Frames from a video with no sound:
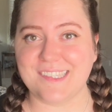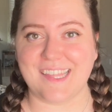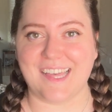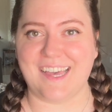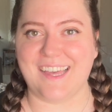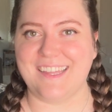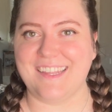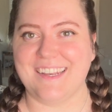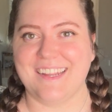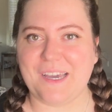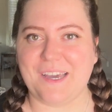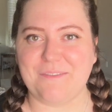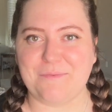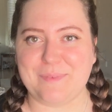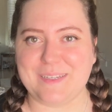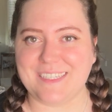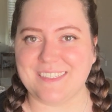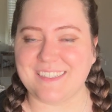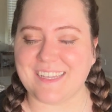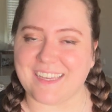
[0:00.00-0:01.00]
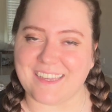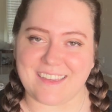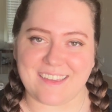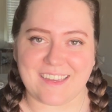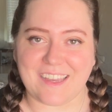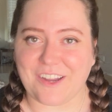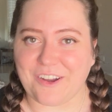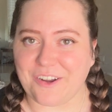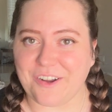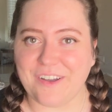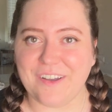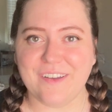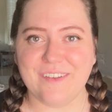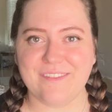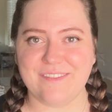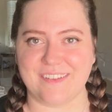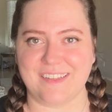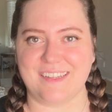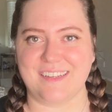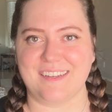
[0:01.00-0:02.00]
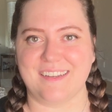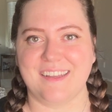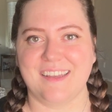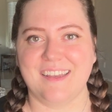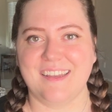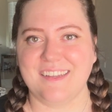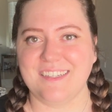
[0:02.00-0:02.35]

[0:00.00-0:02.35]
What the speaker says: that have been taken care of and